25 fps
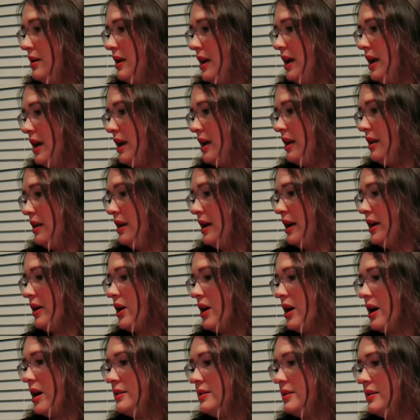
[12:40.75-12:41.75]
And then I
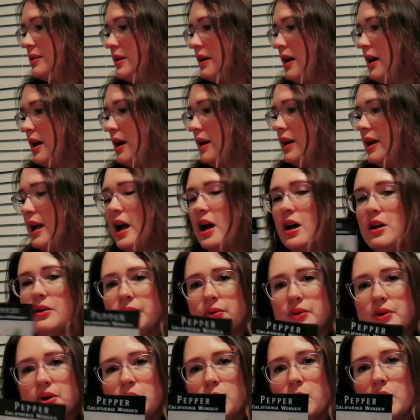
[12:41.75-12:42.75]
got uh,
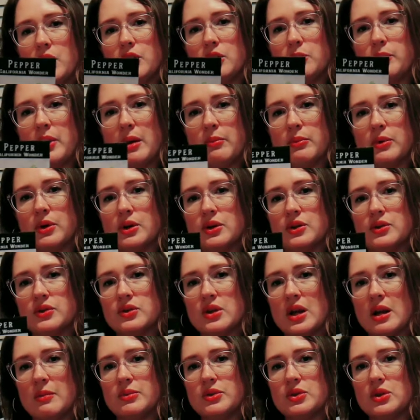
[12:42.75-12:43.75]
California Wonder
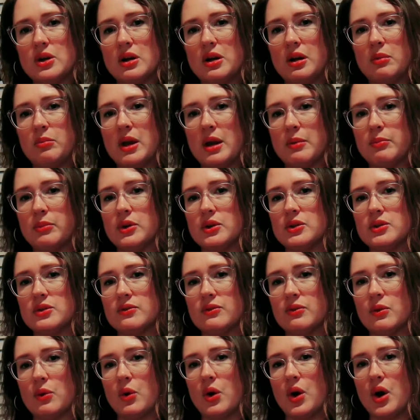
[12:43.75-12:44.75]
Peppers. I'm starting peppers
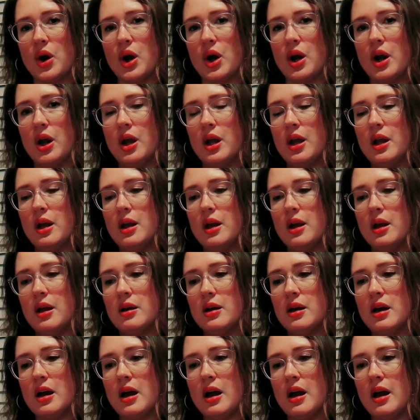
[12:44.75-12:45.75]
for
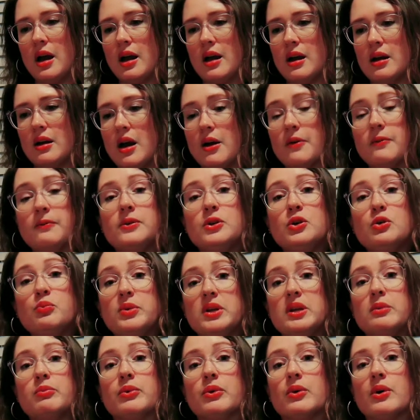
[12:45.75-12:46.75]
uh, a few
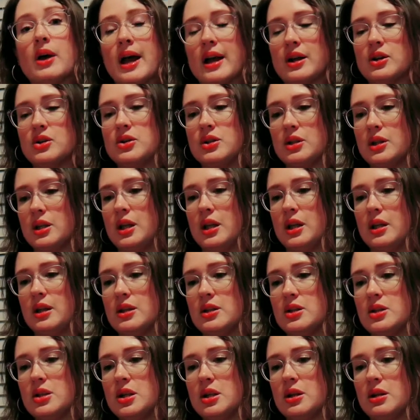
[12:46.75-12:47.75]
people actually
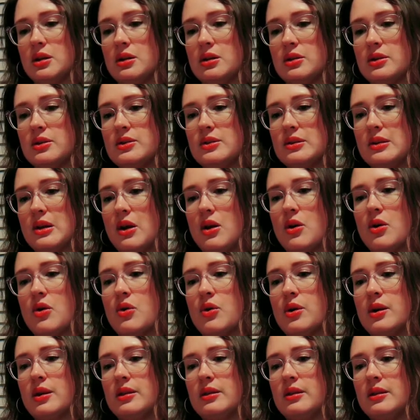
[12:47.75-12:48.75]
this year.
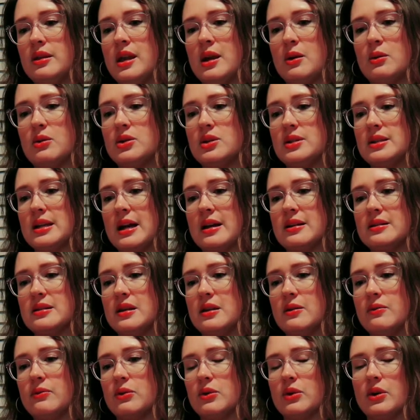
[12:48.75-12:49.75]
So they were just
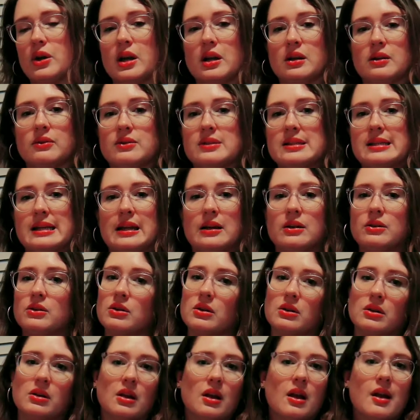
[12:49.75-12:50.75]
asking for kind of
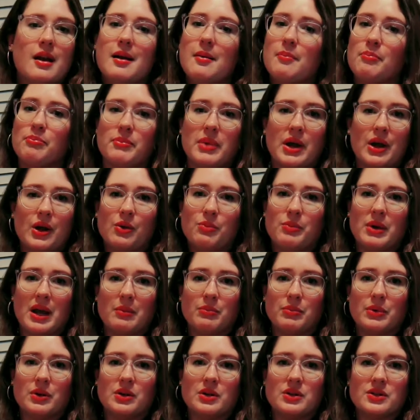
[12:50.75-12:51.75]
standard bell
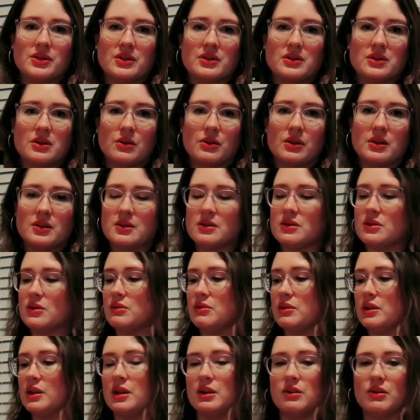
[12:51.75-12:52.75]
peppers. And so this is
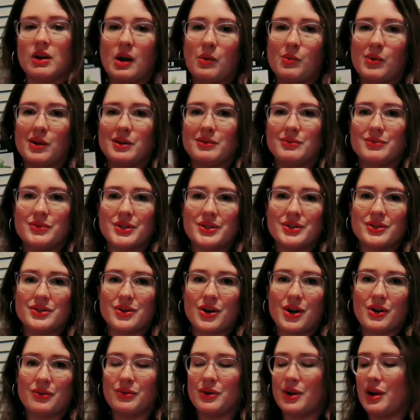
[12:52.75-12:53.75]
a really great one to
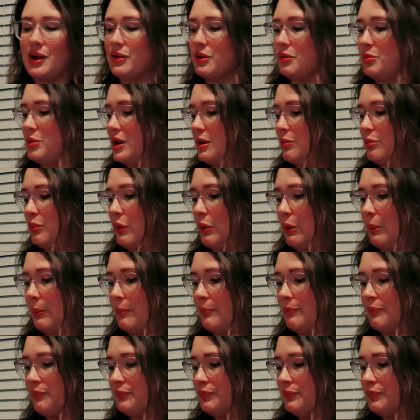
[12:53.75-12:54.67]
start for other people.